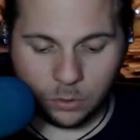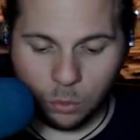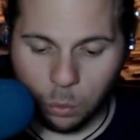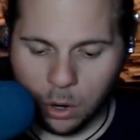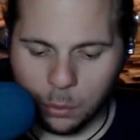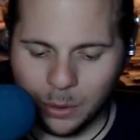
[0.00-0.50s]

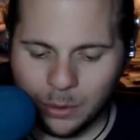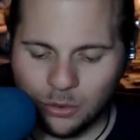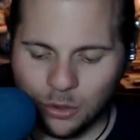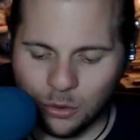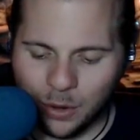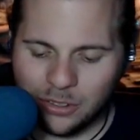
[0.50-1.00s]
To
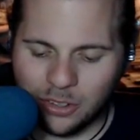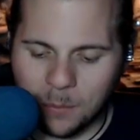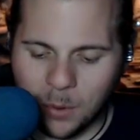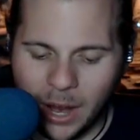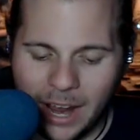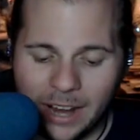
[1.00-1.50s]
race
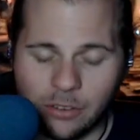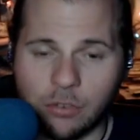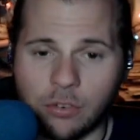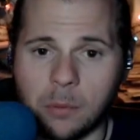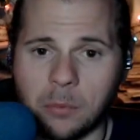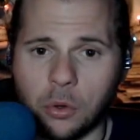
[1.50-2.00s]
number 8
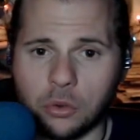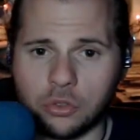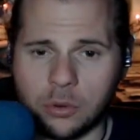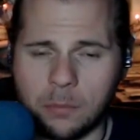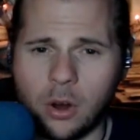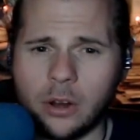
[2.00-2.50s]
from
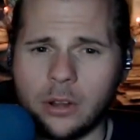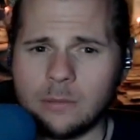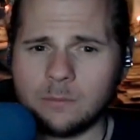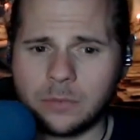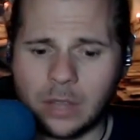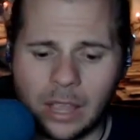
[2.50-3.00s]
Gulfstream Park.
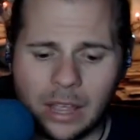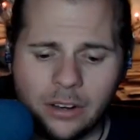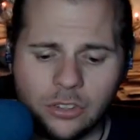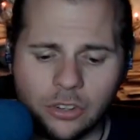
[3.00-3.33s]
It is the